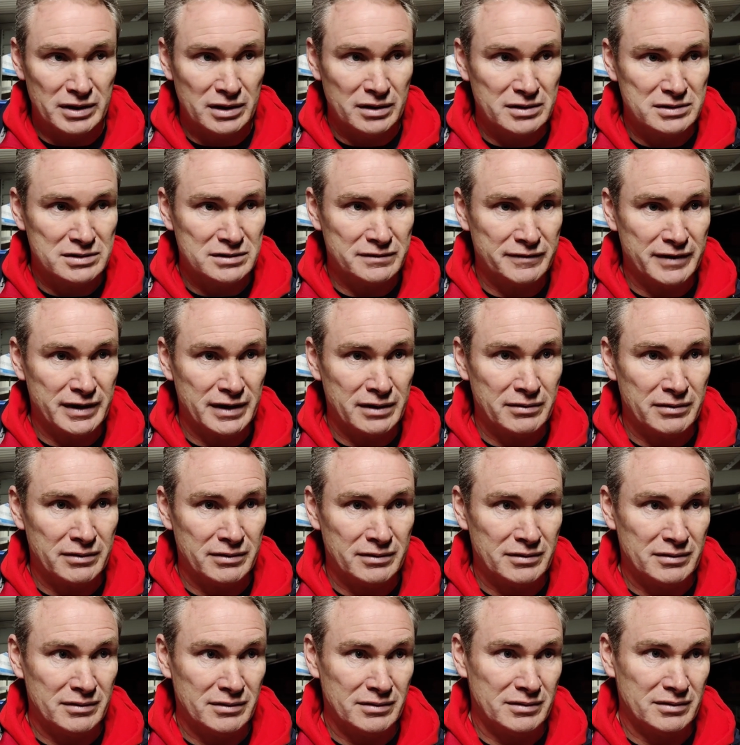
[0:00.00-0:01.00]
There's
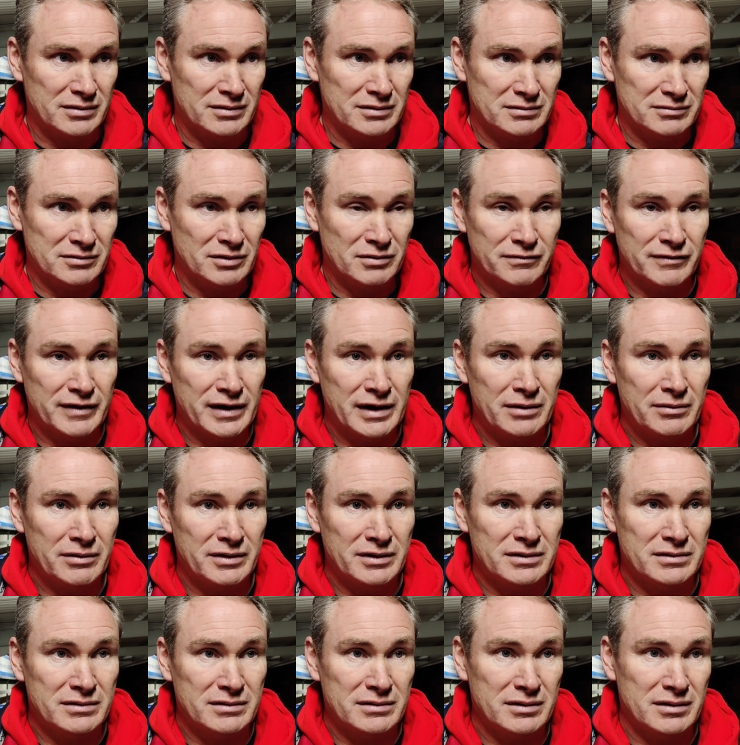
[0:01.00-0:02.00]
a real
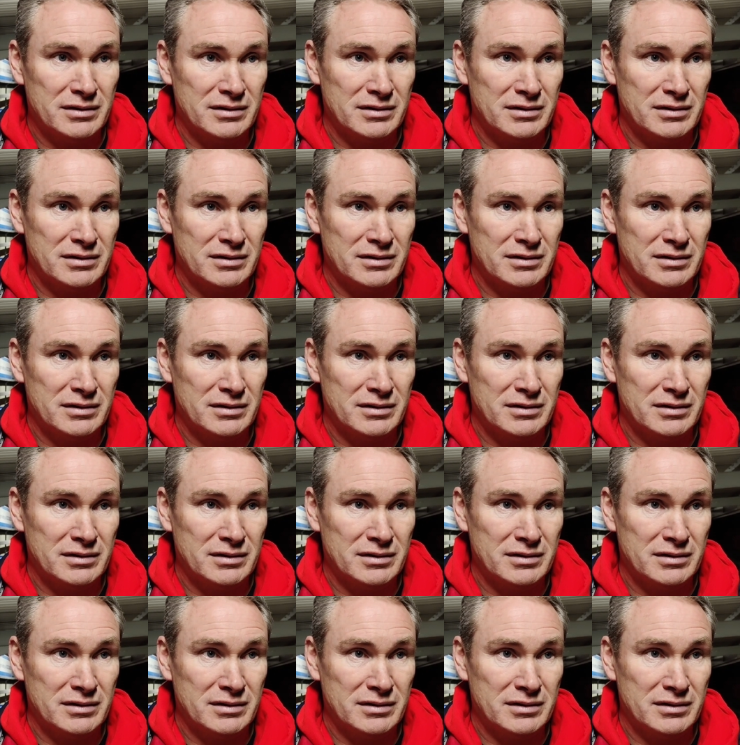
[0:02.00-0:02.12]
varied